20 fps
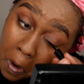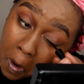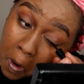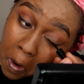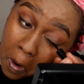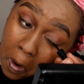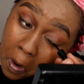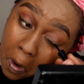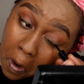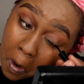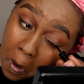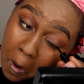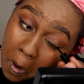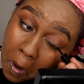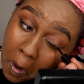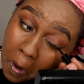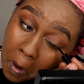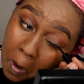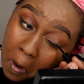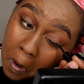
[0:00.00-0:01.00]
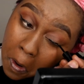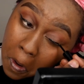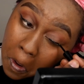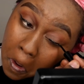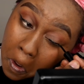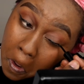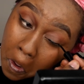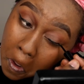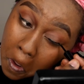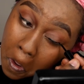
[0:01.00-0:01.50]
other eye as
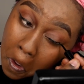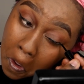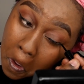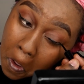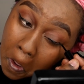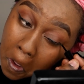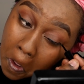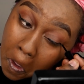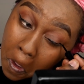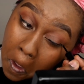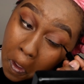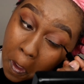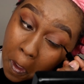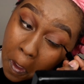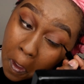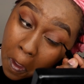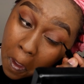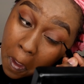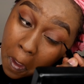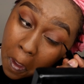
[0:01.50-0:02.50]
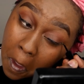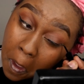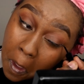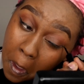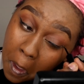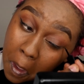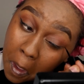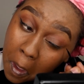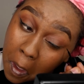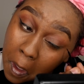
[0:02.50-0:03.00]
well, and then
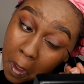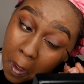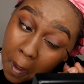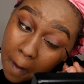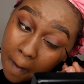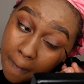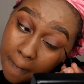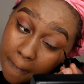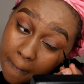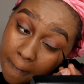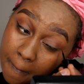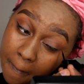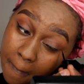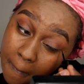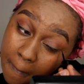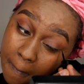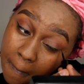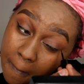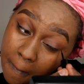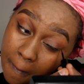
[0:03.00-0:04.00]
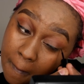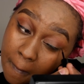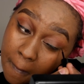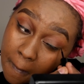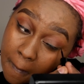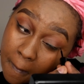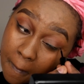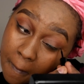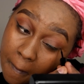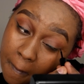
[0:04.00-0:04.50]
just
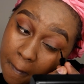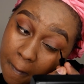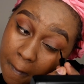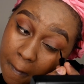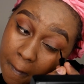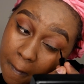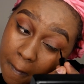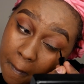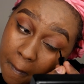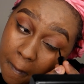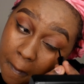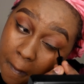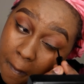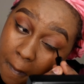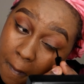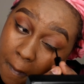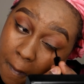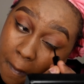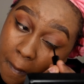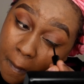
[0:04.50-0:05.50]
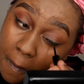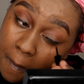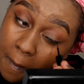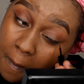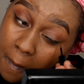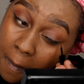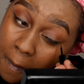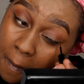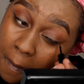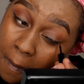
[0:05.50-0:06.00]
gonna get straight into
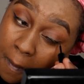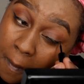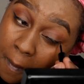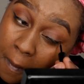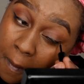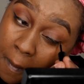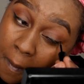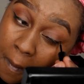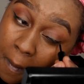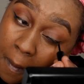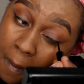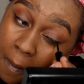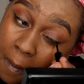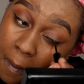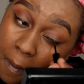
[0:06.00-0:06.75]
the waterline.